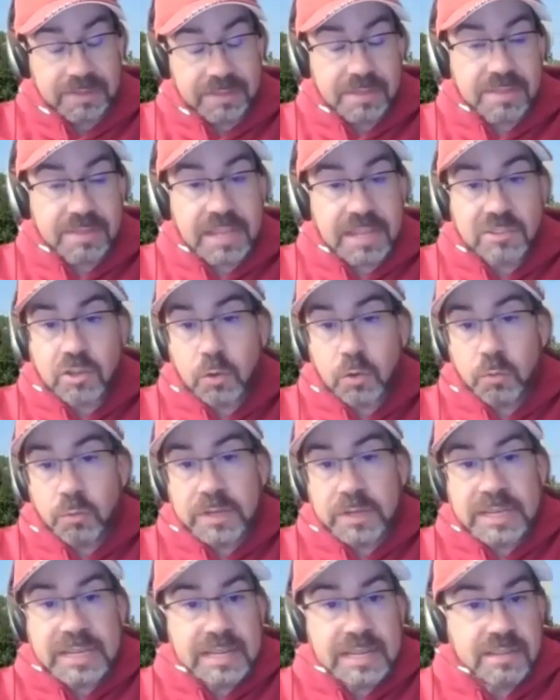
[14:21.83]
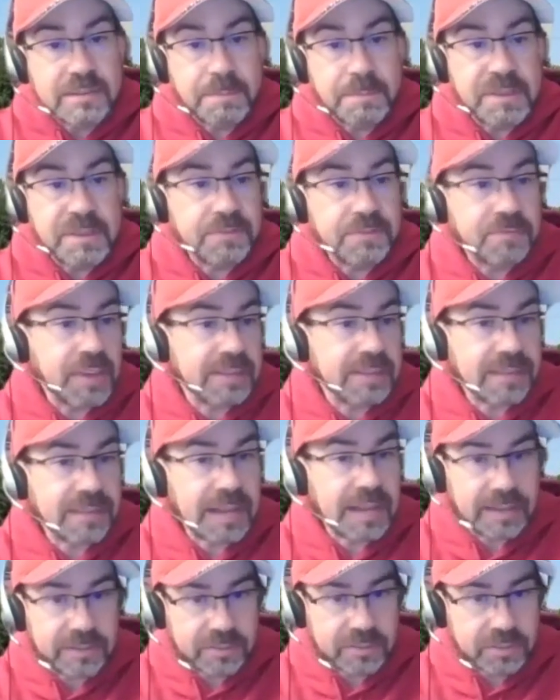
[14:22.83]
they don't need to be
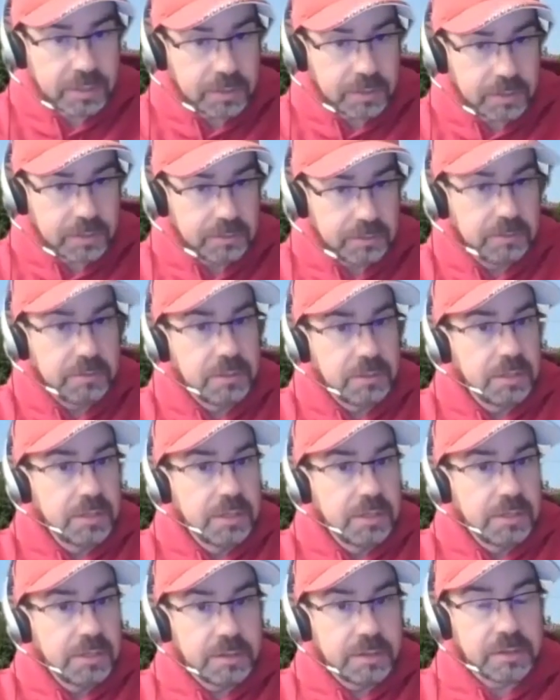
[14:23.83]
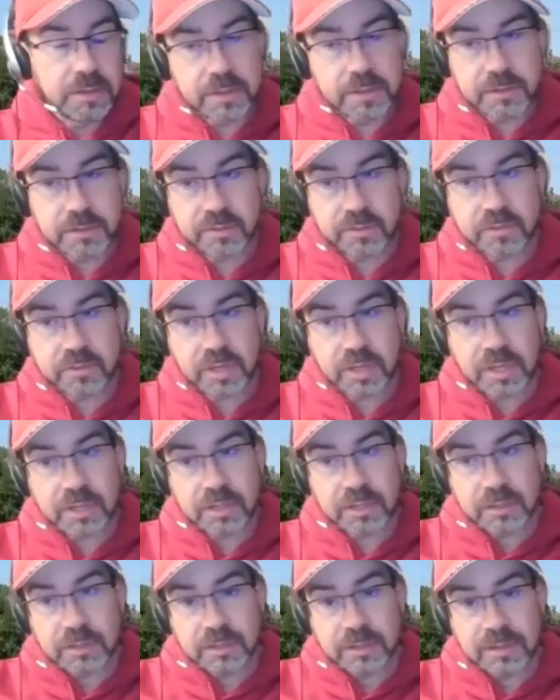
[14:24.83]
fantastic.
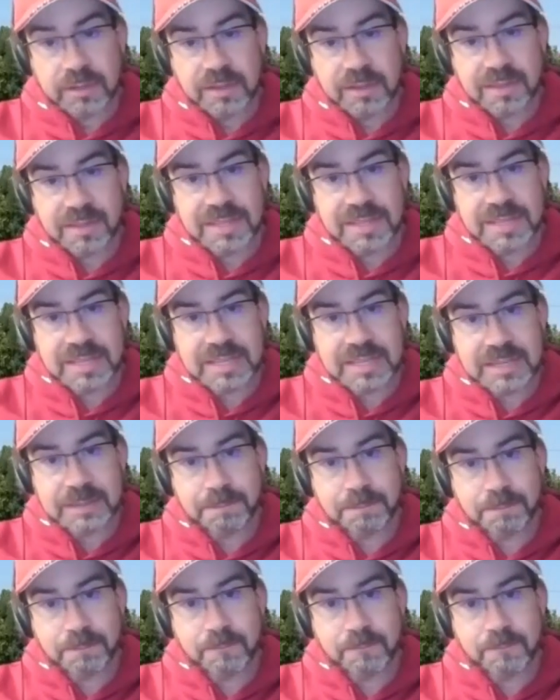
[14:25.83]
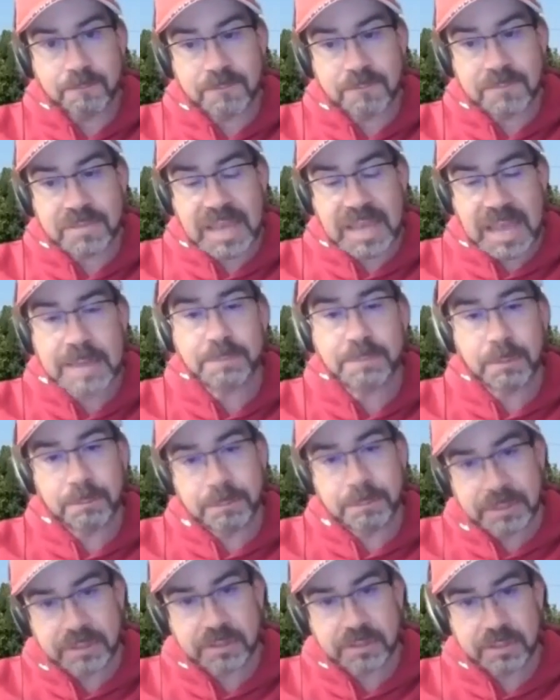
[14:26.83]
The
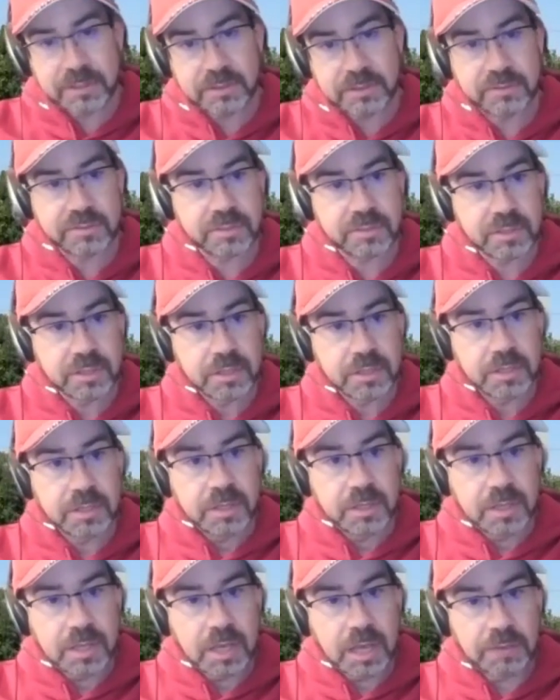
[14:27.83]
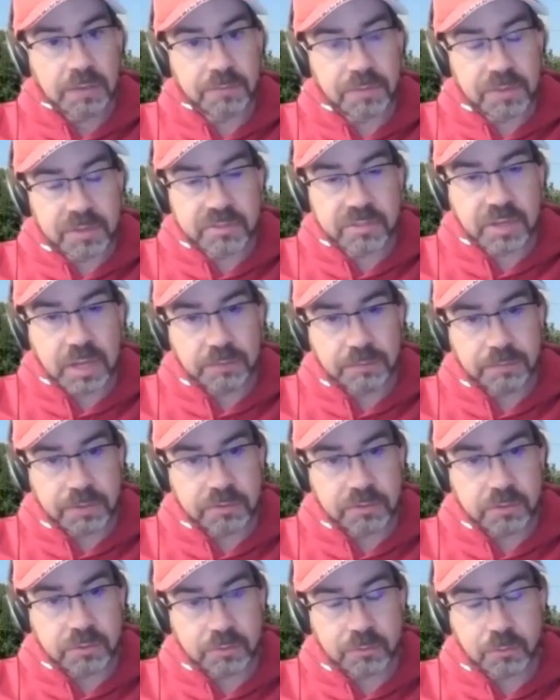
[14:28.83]
capabilities of this
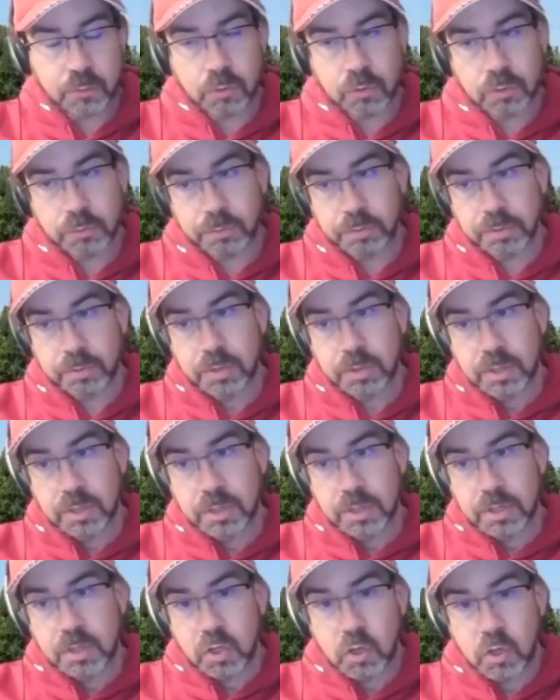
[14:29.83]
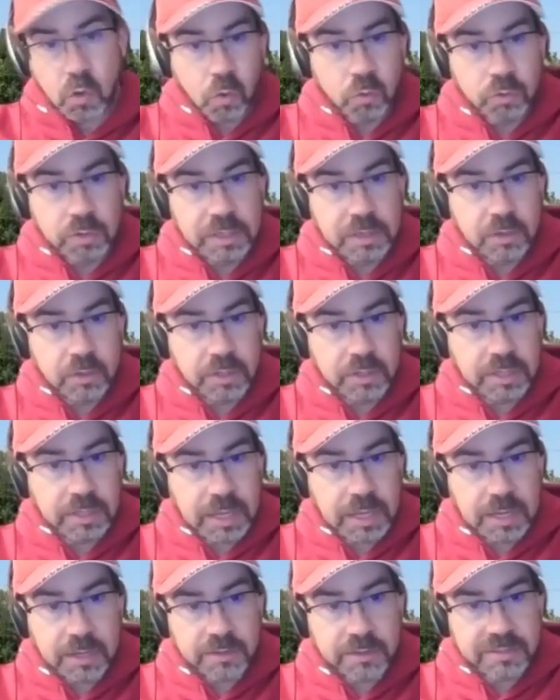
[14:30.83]
offensive group, you're only
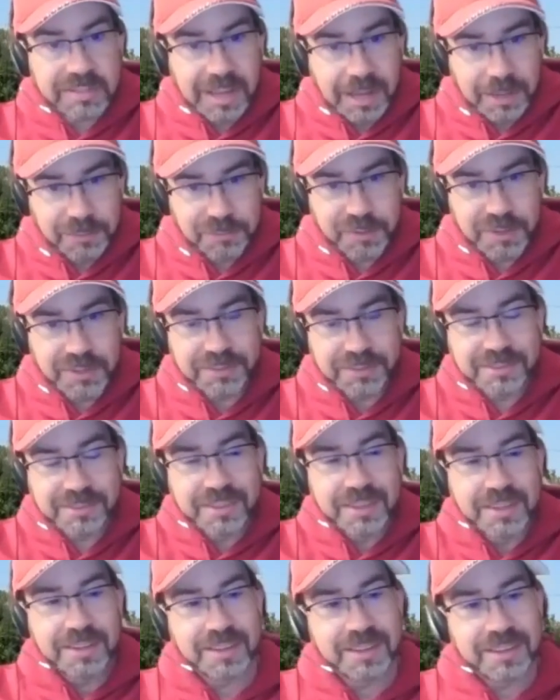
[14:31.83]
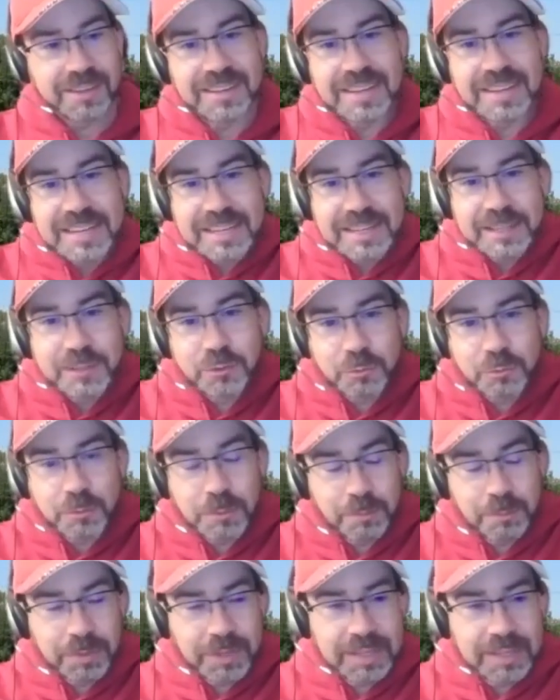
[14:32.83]
looking at this offense needing to
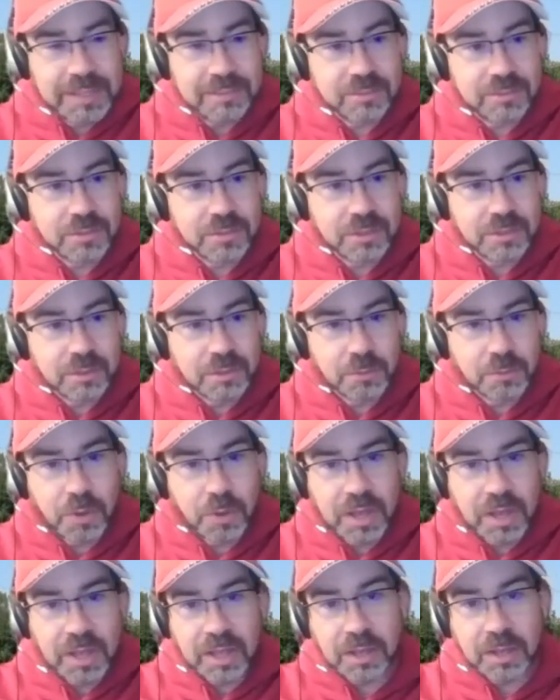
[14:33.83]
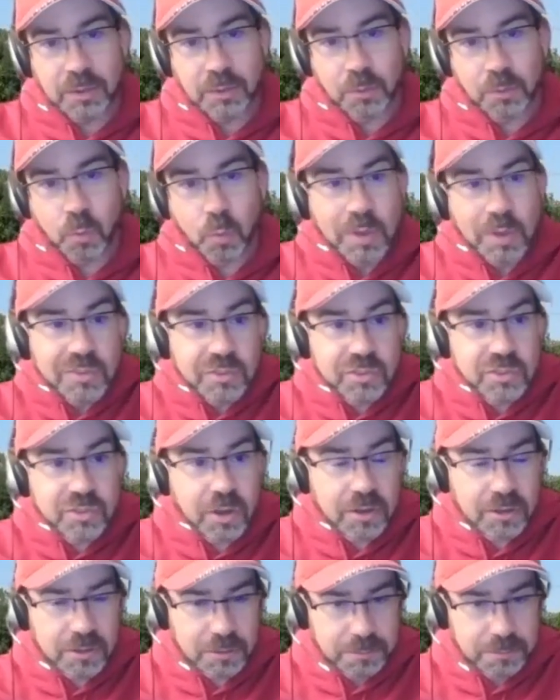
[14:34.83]
replace 1
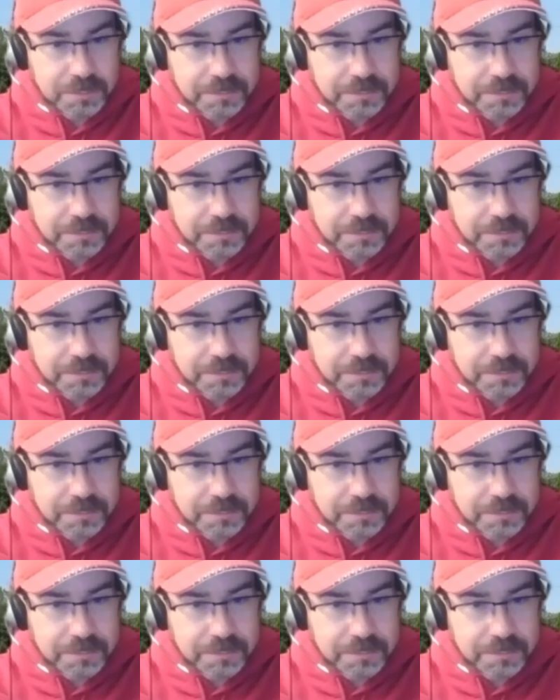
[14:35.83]
starter.